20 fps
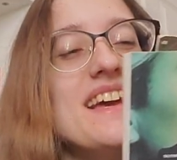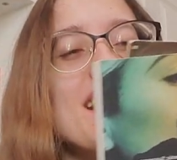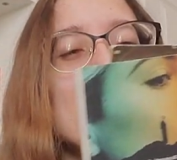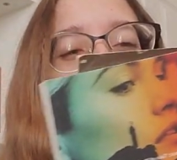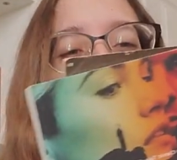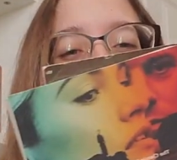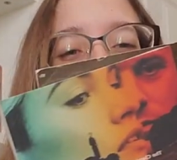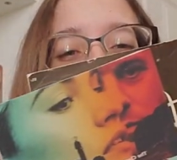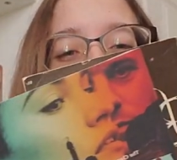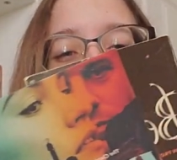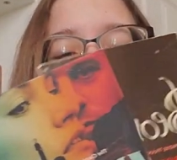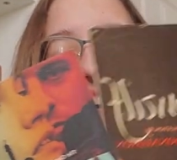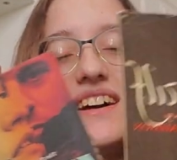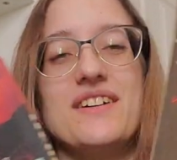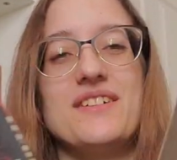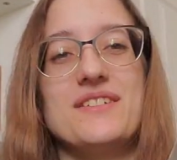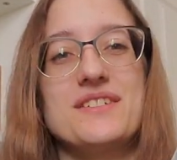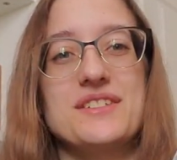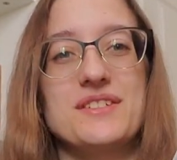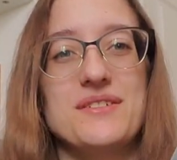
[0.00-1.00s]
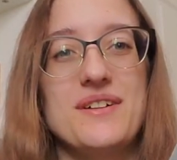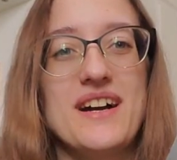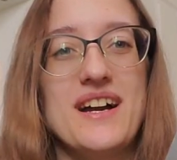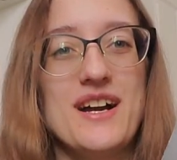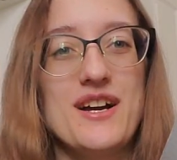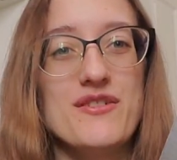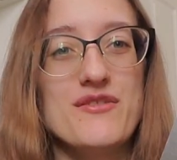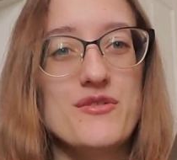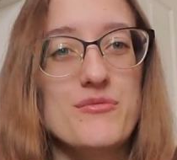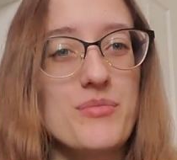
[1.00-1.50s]
And I also
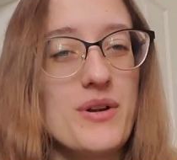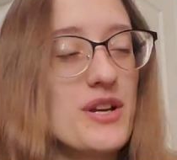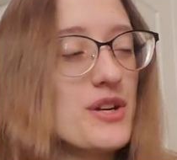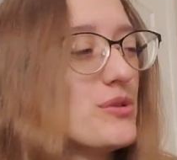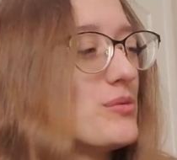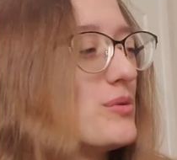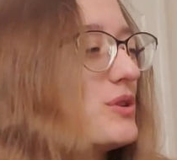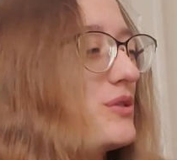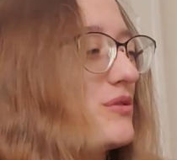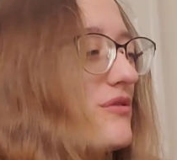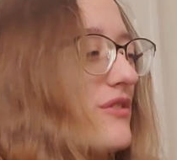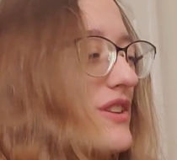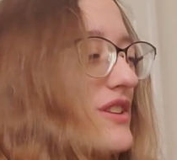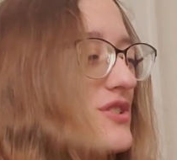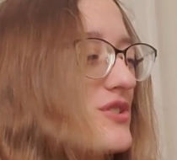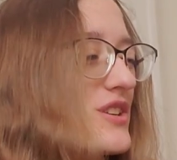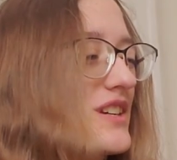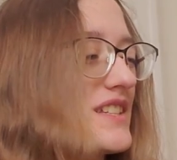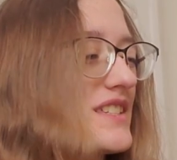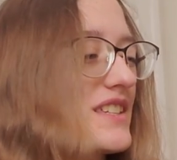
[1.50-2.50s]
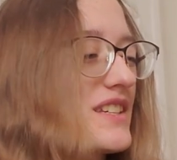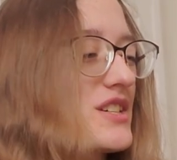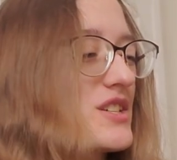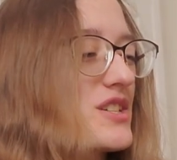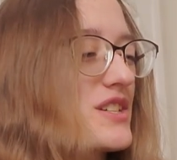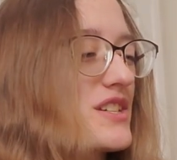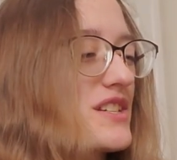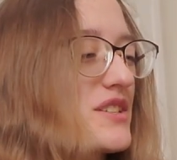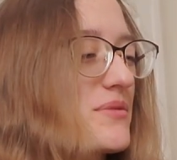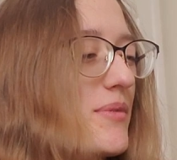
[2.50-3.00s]
have Beowulf. This
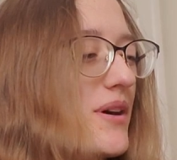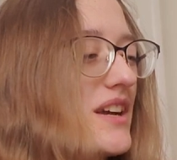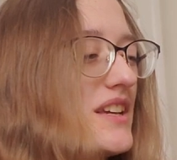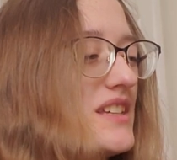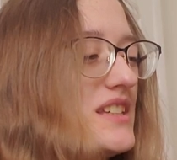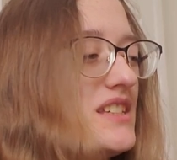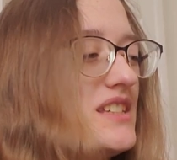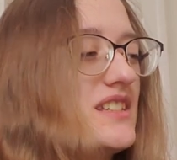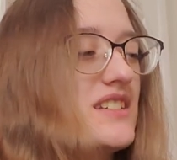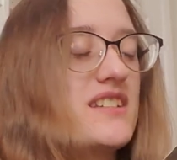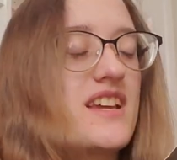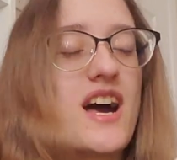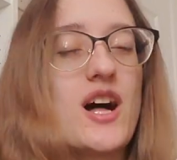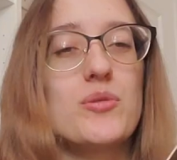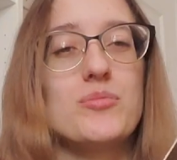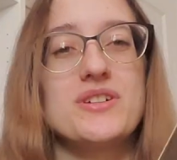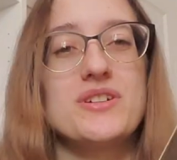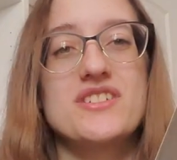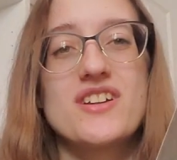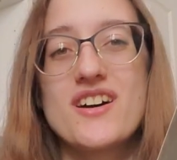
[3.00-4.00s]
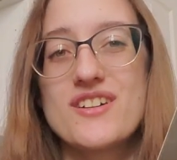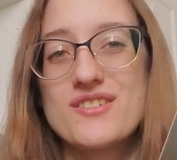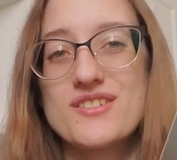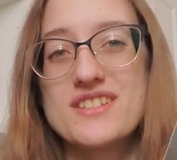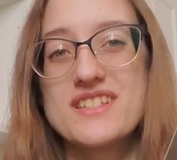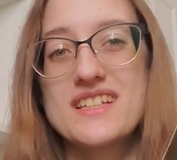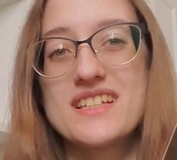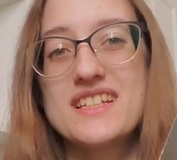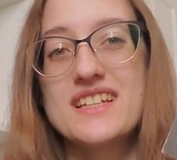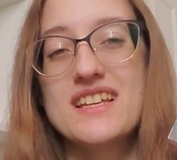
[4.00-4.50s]
translation is by E. Talbot
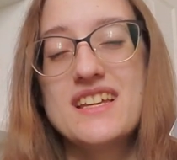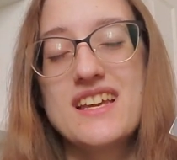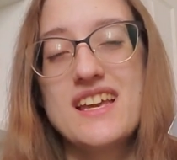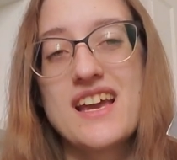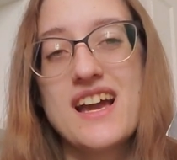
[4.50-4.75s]
Donaldson.